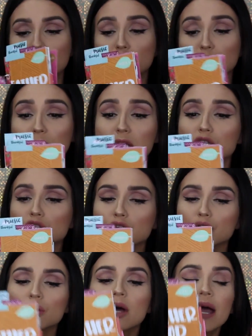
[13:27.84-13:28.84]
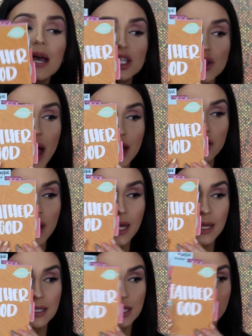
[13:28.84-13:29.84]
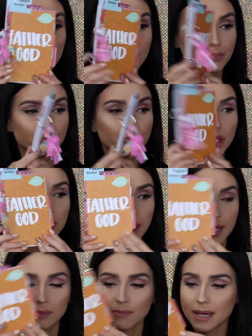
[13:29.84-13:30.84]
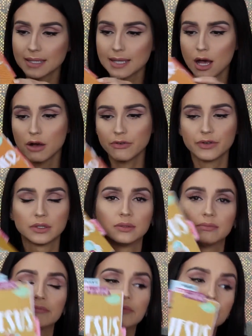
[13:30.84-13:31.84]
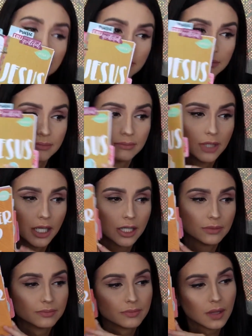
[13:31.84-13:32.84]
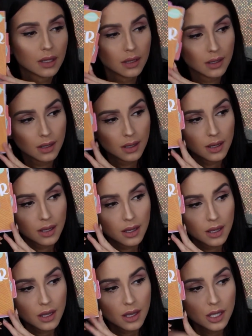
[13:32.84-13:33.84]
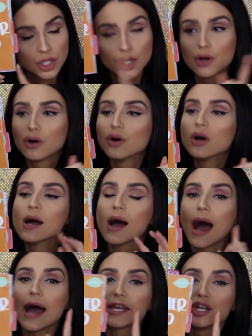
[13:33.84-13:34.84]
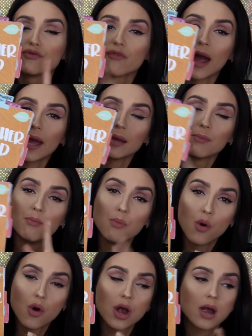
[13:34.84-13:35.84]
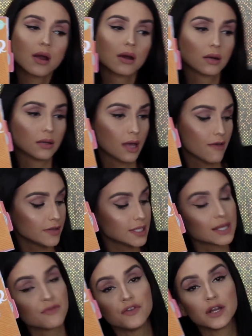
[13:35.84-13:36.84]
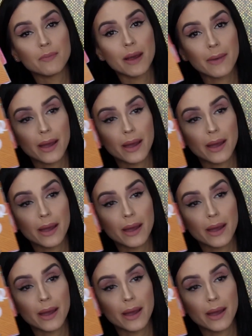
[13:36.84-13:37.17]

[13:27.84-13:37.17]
speaking to you. So I created this little booklet myself, you know, so I can write more if it doesn't fit in my